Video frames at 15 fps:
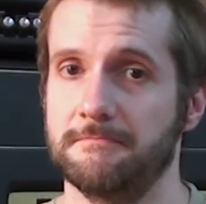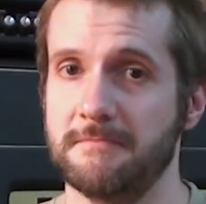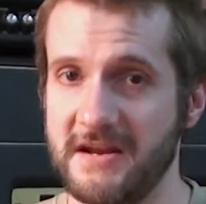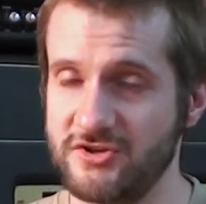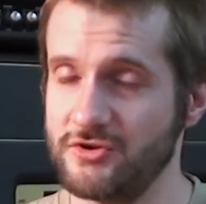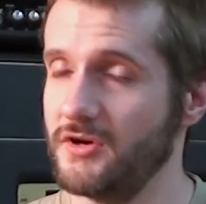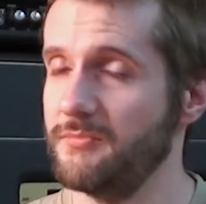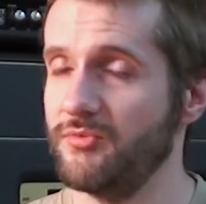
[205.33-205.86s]

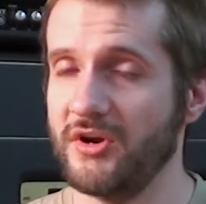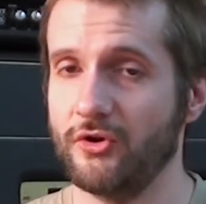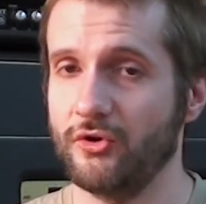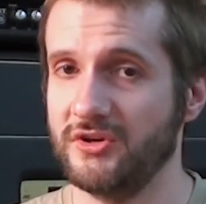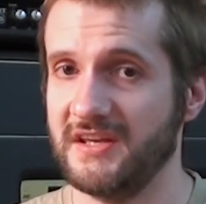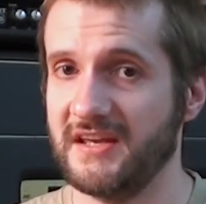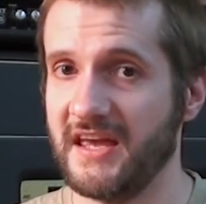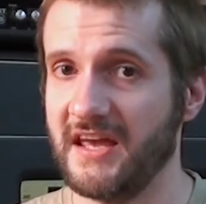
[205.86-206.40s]
Make sure you bring
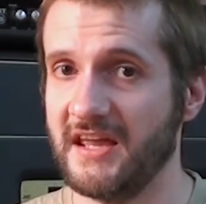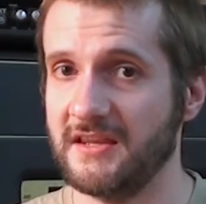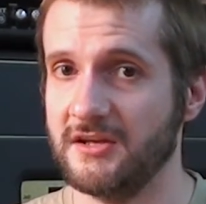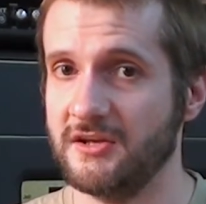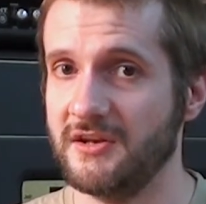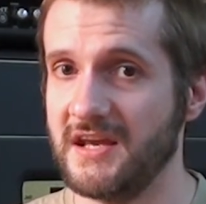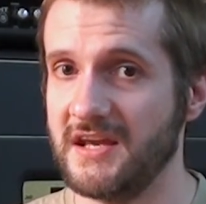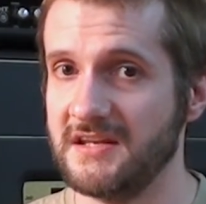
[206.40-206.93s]
all your gear that
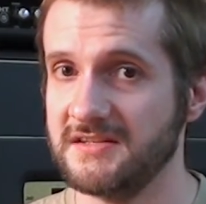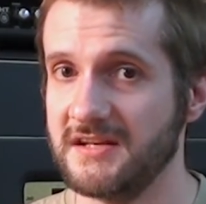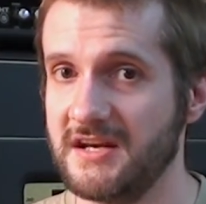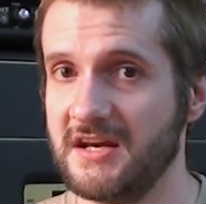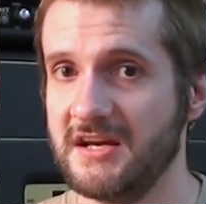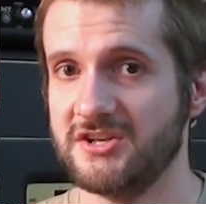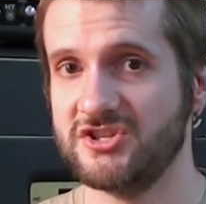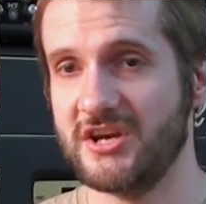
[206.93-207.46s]
you need.
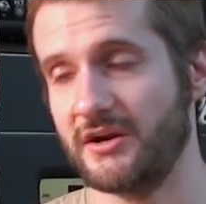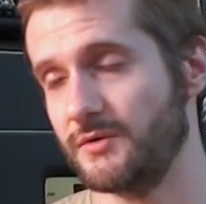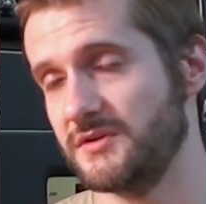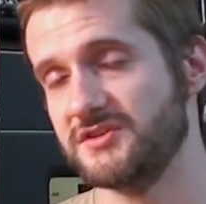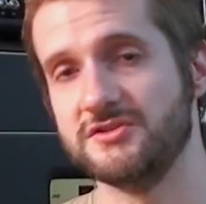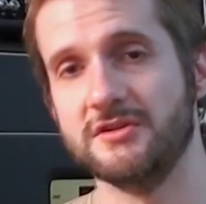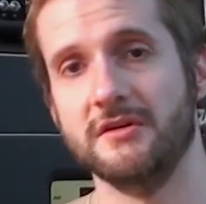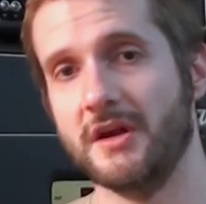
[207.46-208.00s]
Check with
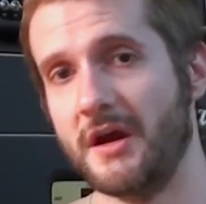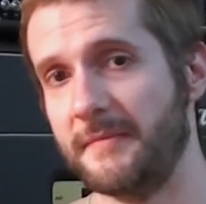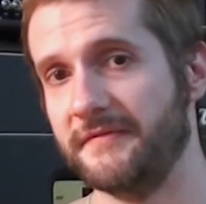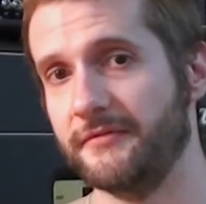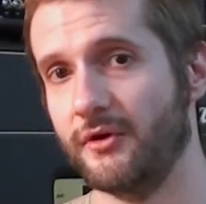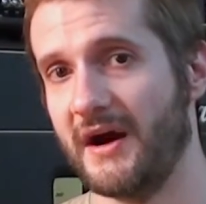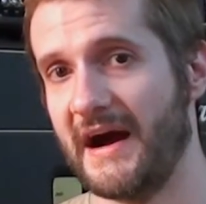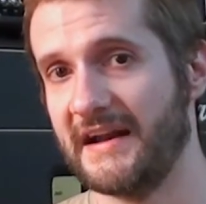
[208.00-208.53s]
the studio
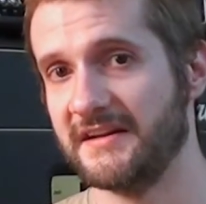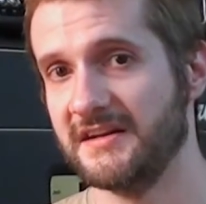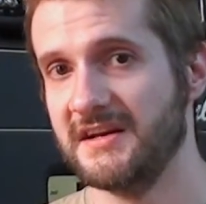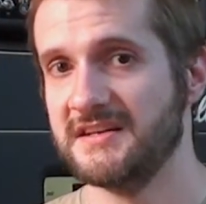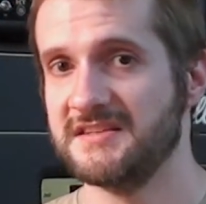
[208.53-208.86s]
beforehand,